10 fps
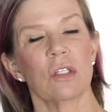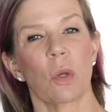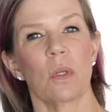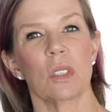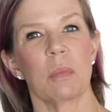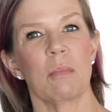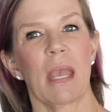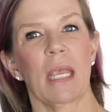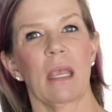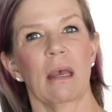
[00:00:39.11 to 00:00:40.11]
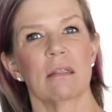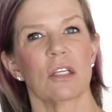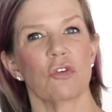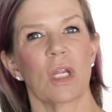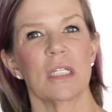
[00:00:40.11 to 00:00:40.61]
is going to be making
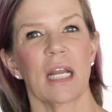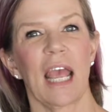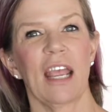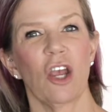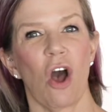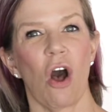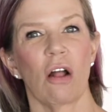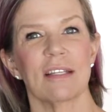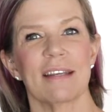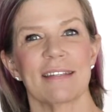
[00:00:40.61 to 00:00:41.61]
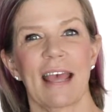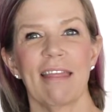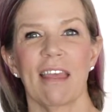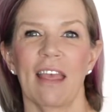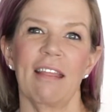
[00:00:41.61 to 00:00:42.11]
us a drink today called
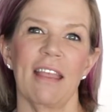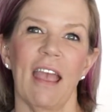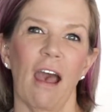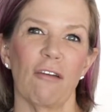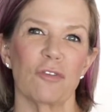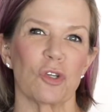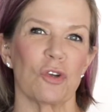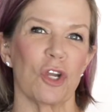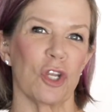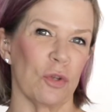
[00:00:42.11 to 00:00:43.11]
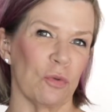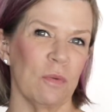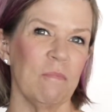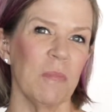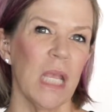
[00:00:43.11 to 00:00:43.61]
Death in the
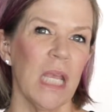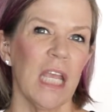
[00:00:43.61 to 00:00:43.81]
Afternoon.